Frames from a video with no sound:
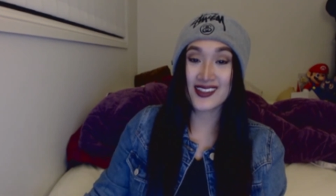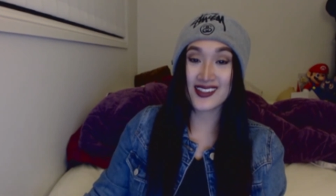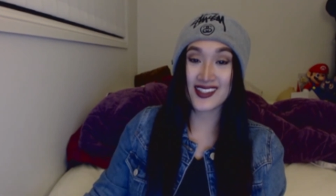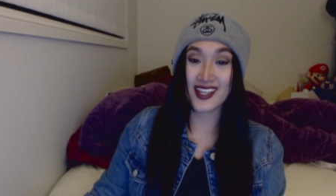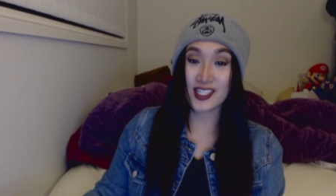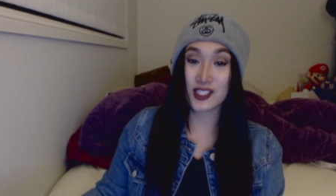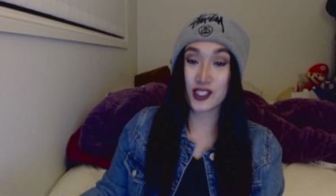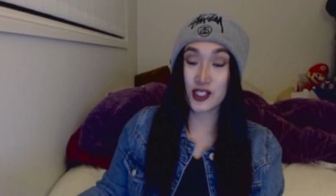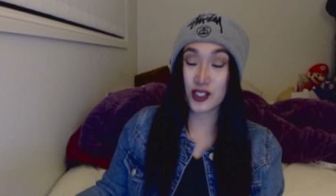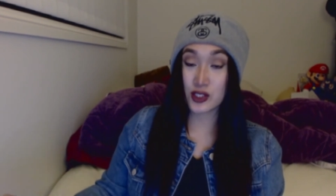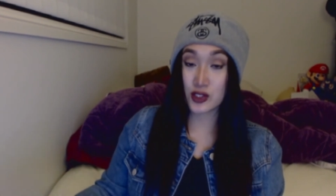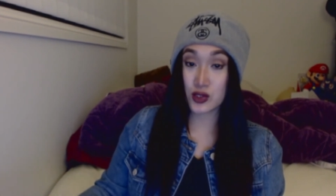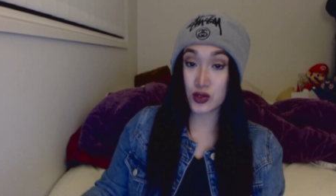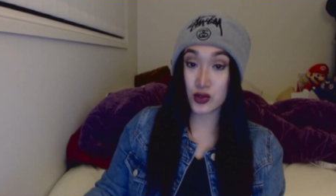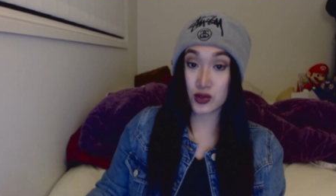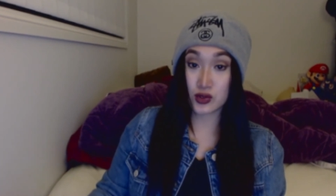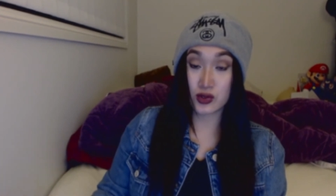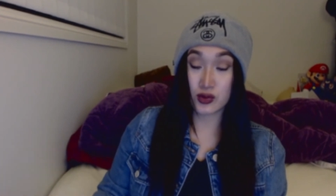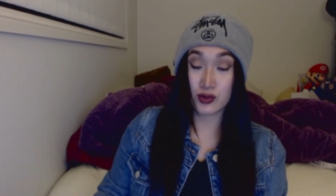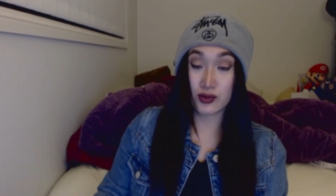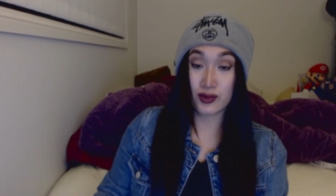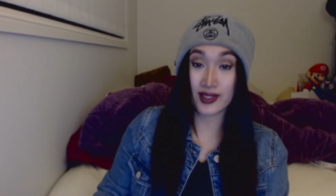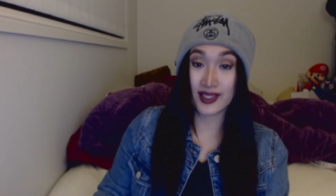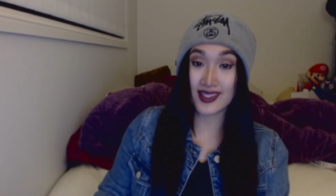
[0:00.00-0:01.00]
It's actually due
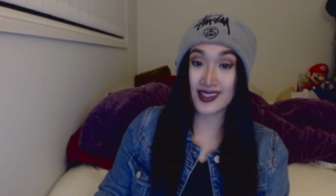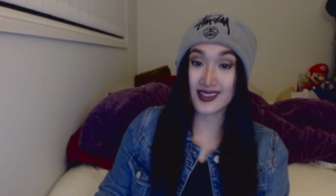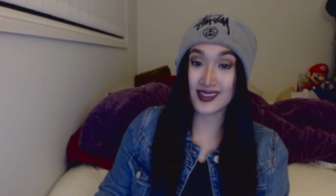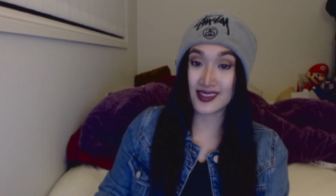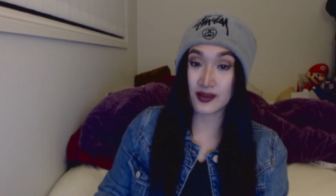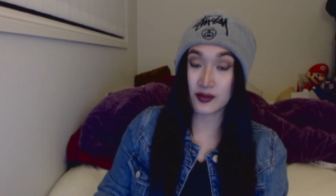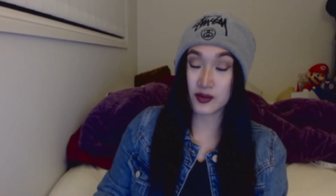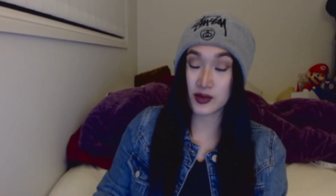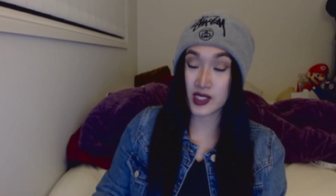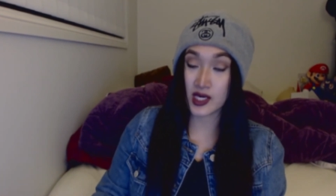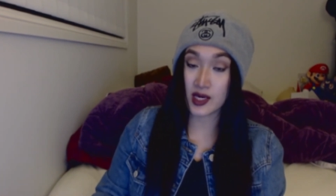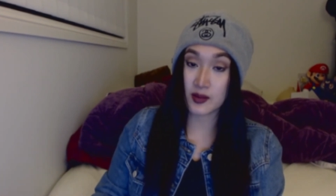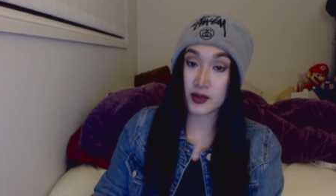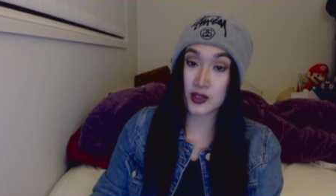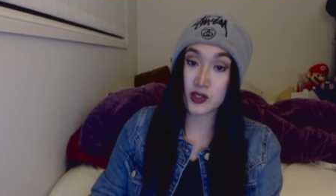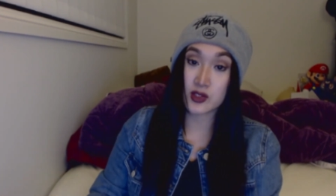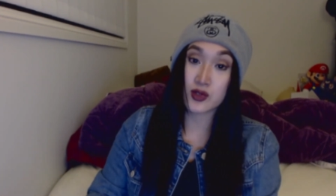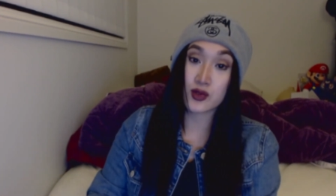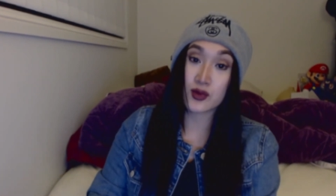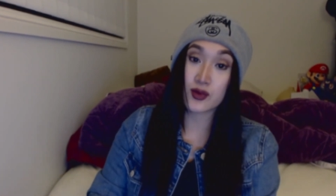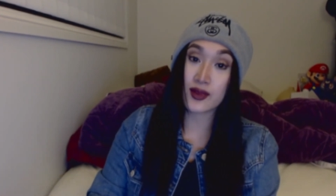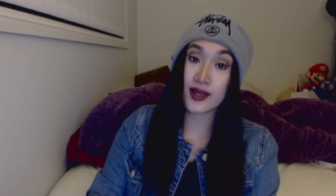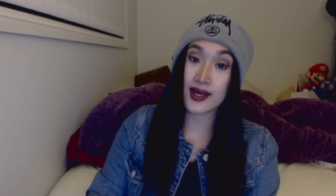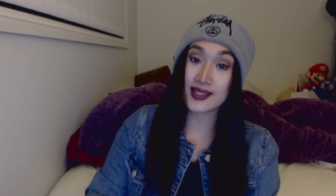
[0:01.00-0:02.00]
to release sometime in
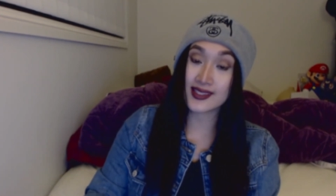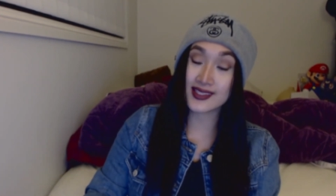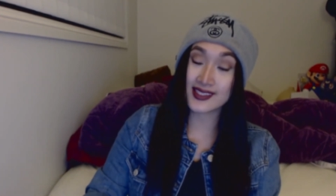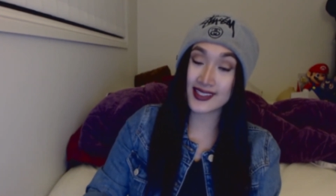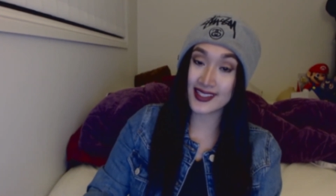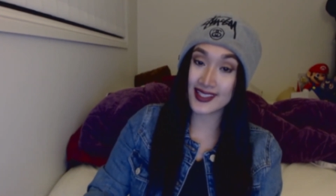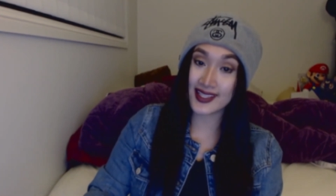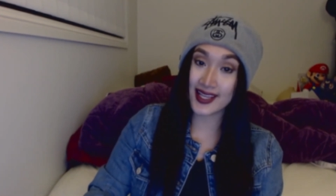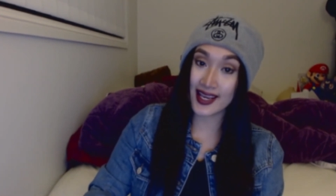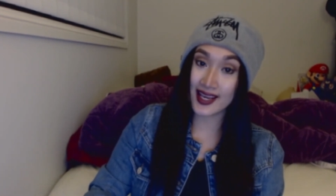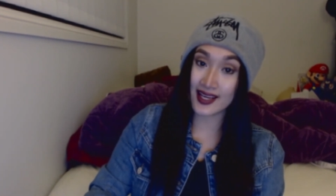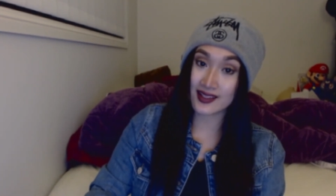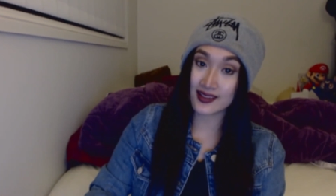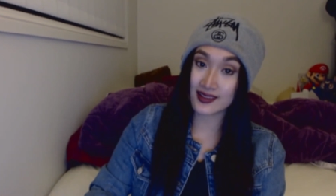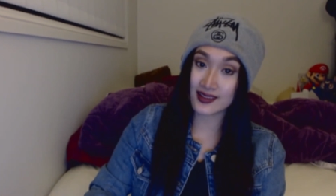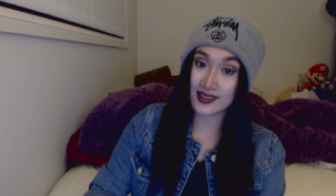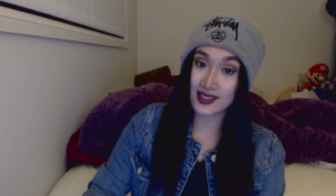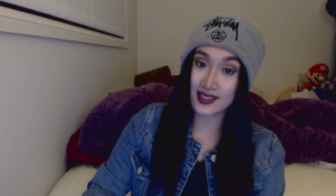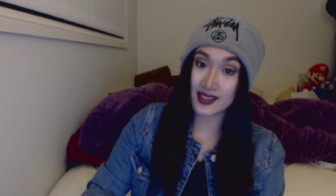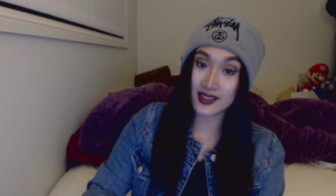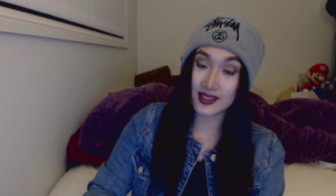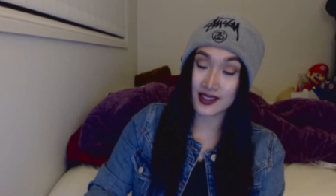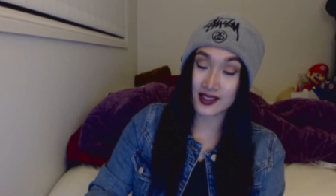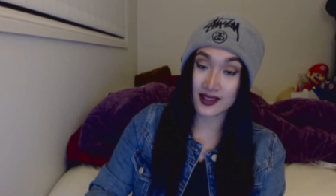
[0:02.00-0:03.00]

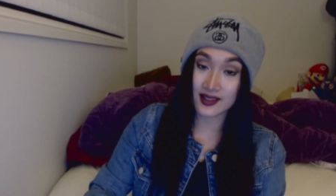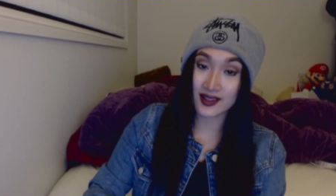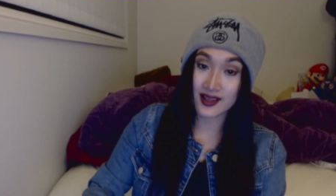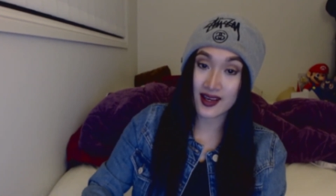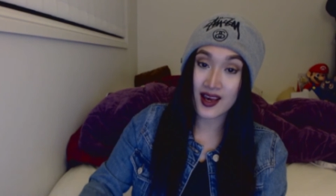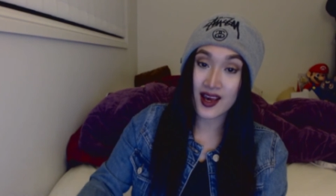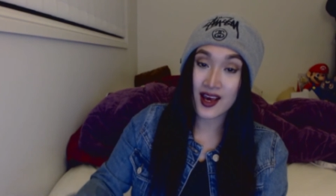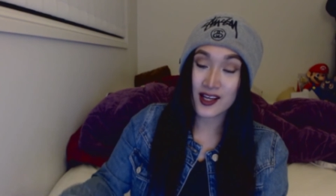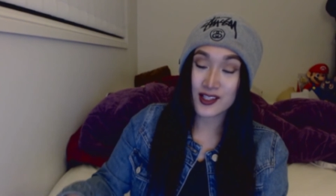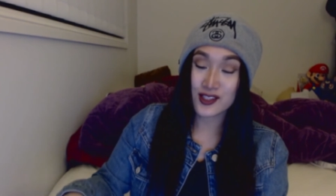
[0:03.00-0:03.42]
2018.